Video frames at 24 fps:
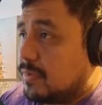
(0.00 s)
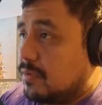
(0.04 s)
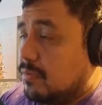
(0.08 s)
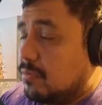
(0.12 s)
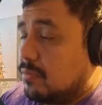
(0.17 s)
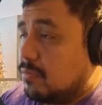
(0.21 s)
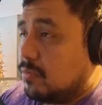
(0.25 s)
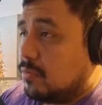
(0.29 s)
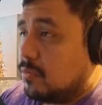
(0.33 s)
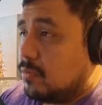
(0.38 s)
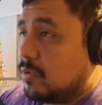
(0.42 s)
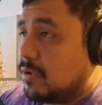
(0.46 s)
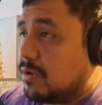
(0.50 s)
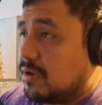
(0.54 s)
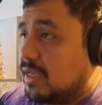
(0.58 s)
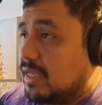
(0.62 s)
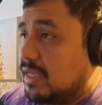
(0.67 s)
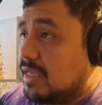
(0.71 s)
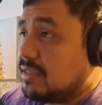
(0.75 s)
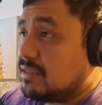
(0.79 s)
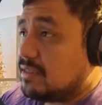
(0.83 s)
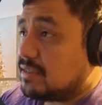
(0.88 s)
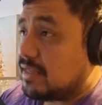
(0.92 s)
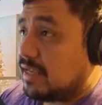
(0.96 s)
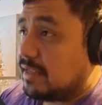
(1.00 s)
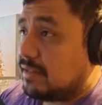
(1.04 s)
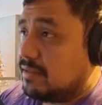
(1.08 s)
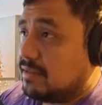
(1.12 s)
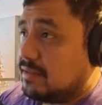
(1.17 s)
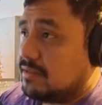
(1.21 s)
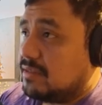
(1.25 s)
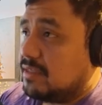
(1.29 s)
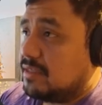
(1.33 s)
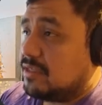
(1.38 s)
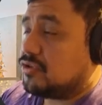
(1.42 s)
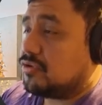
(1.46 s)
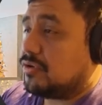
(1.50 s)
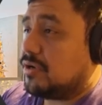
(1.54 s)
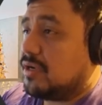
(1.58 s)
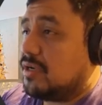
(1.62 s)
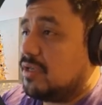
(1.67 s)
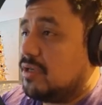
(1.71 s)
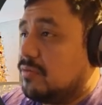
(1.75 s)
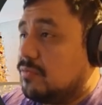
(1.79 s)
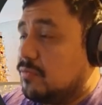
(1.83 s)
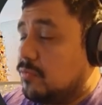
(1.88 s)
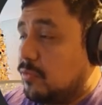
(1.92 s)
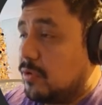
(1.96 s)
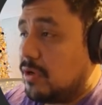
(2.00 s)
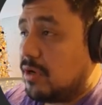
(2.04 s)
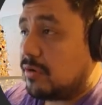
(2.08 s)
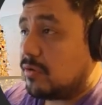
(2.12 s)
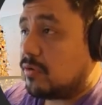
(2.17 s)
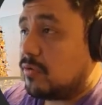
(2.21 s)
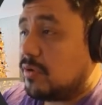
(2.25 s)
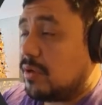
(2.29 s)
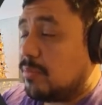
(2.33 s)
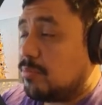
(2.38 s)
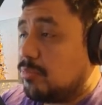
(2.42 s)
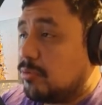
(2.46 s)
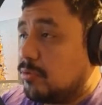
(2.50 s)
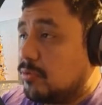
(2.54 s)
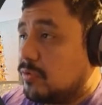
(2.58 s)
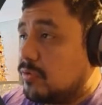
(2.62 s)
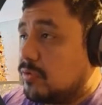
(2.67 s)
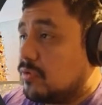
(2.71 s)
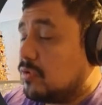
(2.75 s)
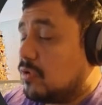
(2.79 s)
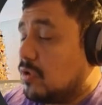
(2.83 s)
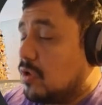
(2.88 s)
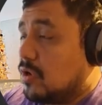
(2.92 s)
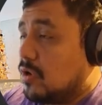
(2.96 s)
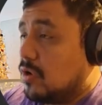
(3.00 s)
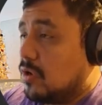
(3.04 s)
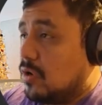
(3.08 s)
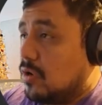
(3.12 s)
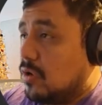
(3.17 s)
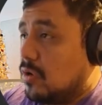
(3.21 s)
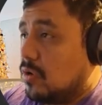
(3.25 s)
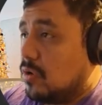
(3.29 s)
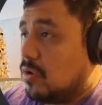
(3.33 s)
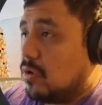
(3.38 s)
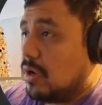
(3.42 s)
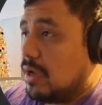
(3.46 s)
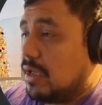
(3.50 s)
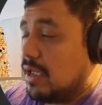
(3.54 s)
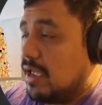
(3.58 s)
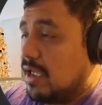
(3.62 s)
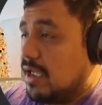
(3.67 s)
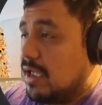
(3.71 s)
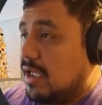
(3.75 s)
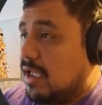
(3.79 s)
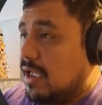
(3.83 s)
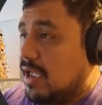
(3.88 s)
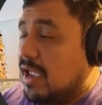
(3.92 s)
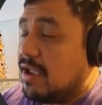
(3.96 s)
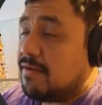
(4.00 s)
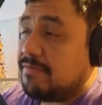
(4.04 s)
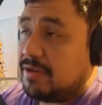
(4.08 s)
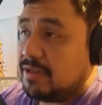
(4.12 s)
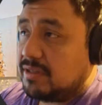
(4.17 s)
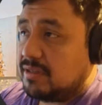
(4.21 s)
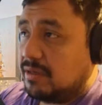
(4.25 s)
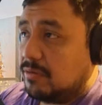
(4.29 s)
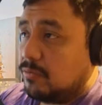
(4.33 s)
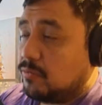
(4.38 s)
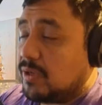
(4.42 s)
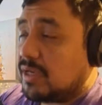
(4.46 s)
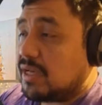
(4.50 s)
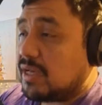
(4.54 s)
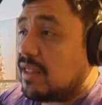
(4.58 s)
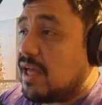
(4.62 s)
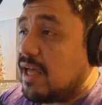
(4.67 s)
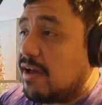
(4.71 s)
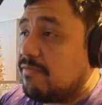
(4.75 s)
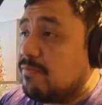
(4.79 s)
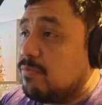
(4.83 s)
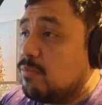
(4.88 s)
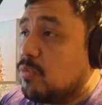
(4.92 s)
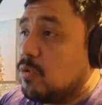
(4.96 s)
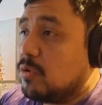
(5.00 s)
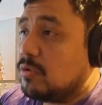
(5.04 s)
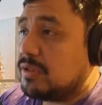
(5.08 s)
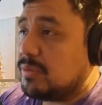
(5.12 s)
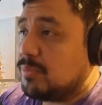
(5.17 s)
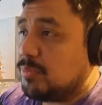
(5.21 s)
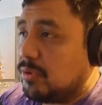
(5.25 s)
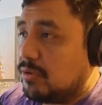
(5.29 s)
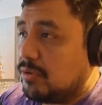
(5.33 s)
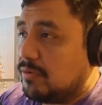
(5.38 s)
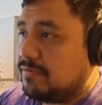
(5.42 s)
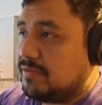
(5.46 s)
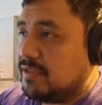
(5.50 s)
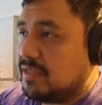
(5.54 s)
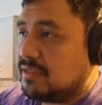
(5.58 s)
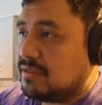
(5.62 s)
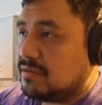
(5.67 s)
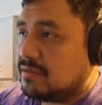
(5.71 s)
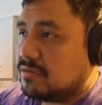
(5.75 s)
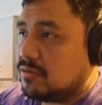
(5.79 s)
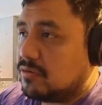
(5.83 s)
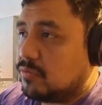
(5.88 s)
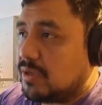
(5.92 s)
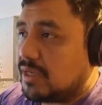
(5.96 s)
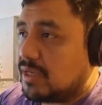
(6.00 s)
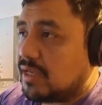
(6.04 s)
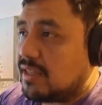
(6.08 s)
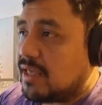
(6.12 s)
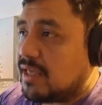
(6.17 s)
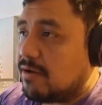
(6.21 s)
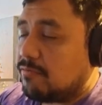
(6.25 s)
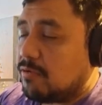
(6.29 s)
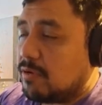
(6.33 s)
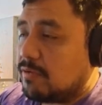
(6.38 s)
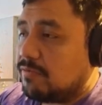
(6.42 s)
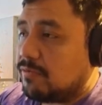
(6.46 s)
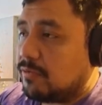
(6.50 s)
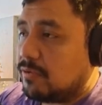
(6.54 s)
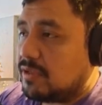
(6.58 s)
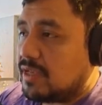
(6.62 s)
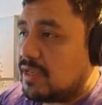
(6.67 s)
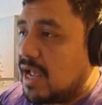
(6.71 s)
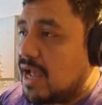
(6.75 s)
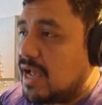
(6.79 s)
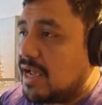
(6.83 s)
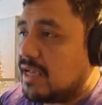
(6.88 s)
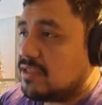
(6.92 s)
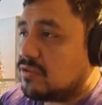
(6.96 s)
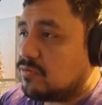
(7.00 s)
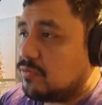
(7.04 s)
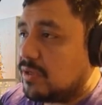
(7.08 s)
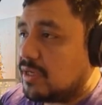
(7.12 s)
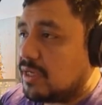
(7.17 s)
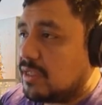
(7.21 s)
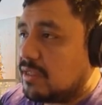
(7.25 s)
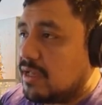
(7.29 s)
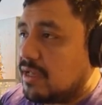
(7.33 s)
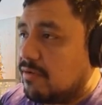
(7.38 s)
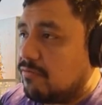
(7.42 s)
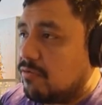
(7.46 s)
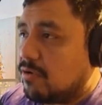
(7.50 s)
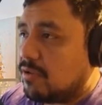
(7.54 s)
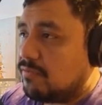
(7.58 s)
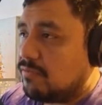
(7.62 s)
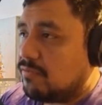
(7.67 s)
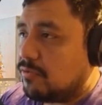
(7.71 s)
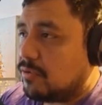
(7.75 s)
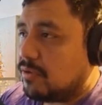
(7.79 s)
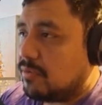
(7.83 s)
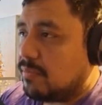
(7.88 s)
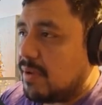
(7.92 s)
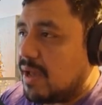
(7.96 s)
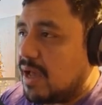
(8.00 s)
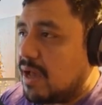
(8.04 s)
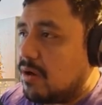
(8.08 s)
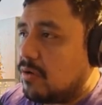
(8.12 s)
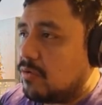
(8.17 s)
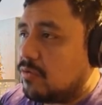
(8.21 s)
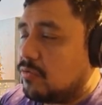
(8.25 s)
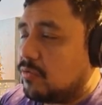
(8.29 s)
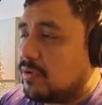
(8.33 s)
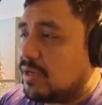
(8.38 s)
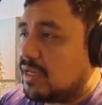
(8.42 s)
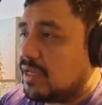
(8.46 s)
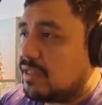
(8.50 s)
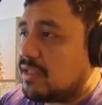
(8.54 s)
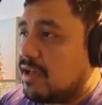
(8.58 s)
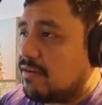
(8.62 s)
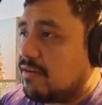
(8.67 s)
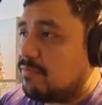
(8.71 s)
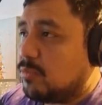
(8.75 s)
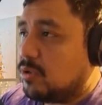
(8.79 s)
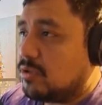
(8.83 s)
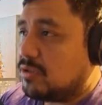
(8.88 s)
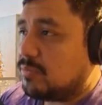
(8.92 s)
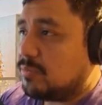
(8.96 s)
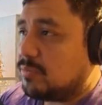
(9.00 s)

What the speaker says: where inside this dictionary, we are going to put everything. We can have multiple of these. So we can have one for the eyes, we can have one for the mouth, we can have multiple.